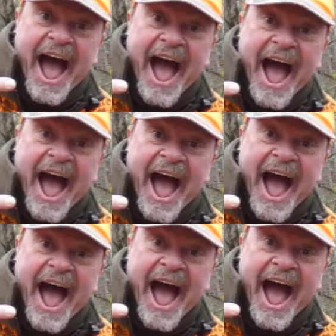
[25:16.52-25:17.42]

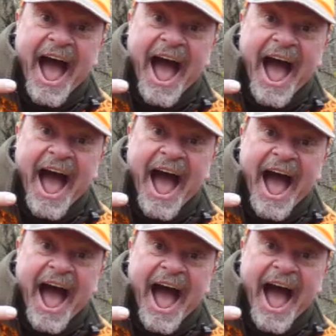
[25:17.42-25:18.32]

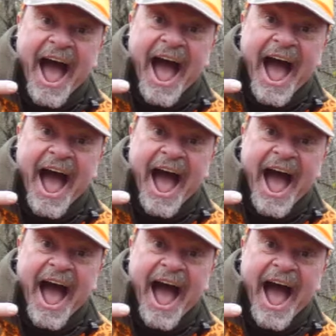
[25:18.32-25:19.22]

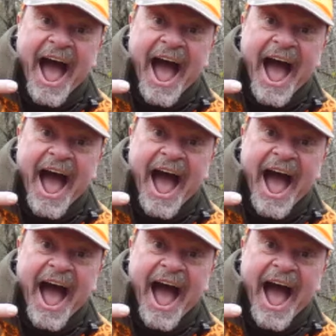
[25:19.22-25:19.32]
Nothing is said.